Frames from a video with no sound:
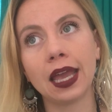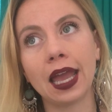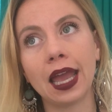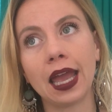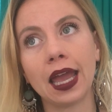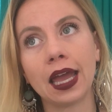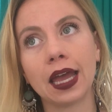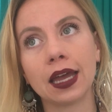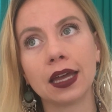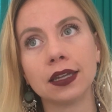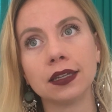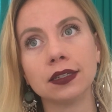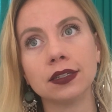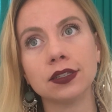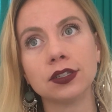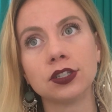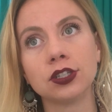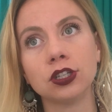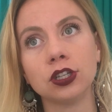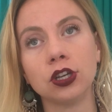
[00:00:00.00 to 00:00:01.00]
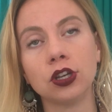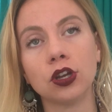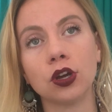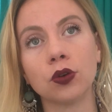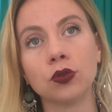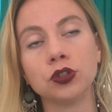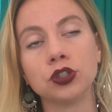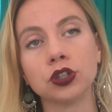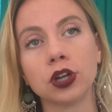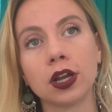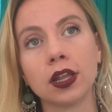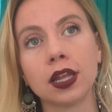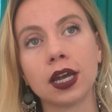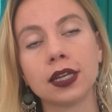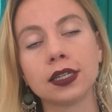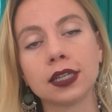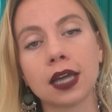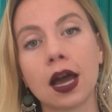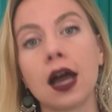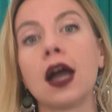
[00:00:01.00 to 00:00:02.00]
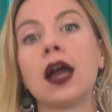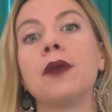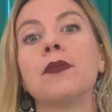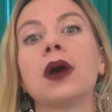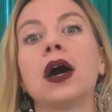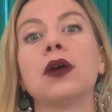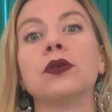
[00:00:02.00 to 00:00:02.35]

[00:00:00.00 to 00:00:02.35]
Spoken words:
And, during that time,